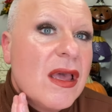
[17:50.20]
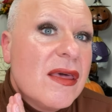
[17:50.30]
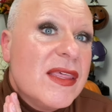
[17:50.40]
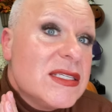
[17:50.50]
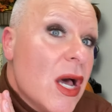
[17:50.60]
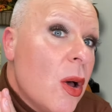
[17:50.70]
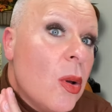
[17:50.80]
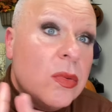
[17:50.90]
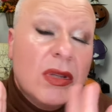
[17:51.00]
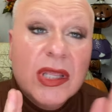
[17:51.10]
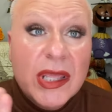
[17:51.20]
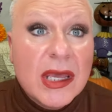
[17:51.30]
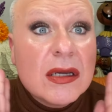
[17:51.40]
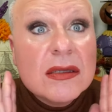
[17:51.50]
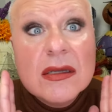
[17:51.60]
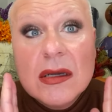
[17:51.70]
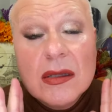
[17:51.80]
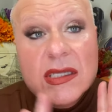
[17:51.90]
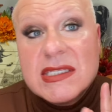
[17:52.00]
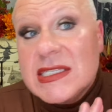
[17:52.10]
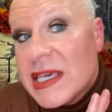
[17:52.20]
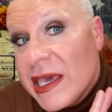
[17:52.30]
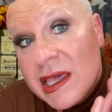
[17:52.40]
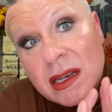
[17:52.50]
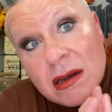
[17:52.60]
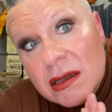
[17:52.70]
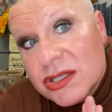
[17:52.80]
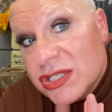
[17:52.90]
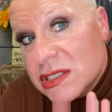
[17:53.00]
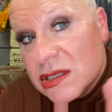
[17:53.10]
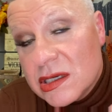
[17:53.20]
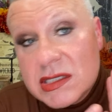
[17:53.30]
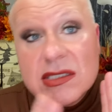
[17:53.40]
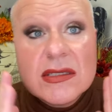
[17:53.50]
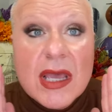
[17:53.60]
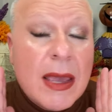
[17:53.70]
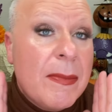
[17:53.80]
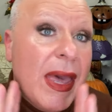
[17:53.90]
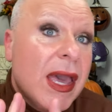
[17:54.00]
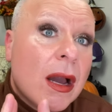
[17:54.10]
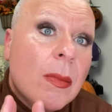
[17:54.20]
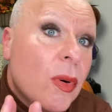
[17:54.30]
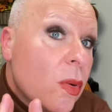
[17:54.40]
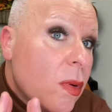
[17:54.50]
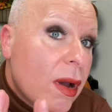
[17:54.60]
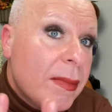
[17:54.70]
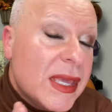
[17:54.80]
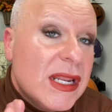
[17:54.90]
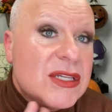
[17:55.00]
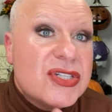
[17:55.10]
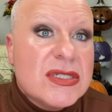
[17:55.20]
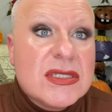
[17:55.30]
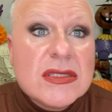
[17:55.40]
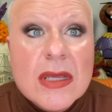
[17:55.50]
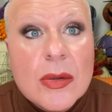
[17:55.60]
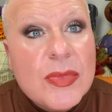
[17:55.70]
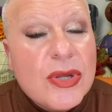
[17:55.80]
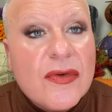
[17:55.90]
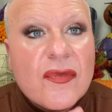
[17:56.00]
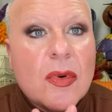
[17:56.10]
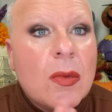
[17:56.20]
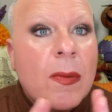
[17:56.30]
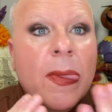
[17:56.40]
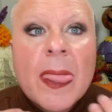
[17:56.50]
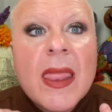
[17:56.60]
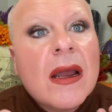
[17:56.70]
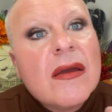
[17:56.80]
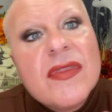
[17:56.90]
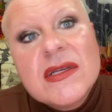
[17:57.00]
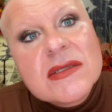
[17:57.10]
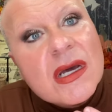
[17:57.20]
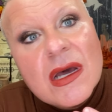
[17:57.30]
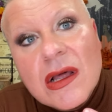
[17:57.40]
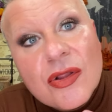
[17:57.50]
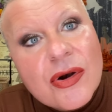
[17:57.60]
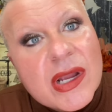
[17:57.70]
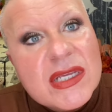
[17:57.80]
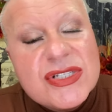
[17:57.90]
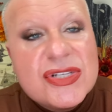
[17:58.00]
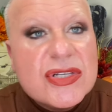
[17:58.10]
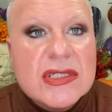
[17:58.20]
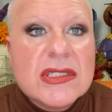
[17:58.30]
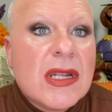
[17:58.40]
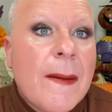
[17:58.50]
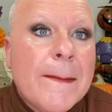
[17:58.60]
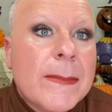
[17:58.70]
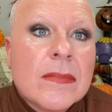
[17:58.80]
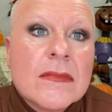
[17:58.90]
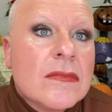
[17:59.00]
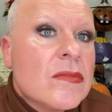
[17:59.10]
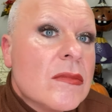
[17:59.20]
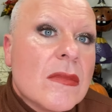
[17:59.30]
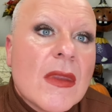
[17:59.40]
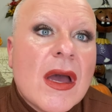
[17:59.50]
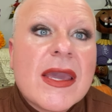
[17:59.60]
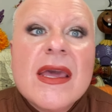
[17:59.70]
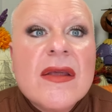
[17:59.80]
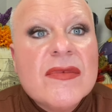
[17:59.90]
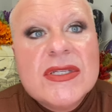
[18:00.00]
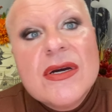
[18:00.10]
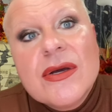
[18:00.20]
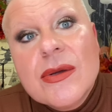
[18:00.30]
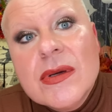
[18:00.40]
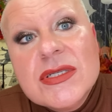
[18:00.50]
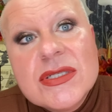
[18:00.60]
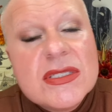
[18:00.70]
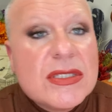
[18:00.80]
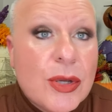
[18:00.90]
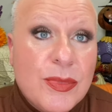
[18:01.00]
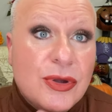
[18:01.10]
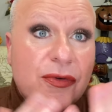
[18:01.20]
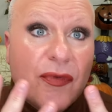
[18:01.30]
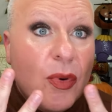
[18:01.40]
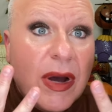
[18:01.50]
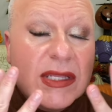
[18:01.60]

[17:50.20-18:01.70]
This whole look, the skin just looks impeccable. I mean, it's just so beautiful. This color is just I can't even tell you. It's so beautiful.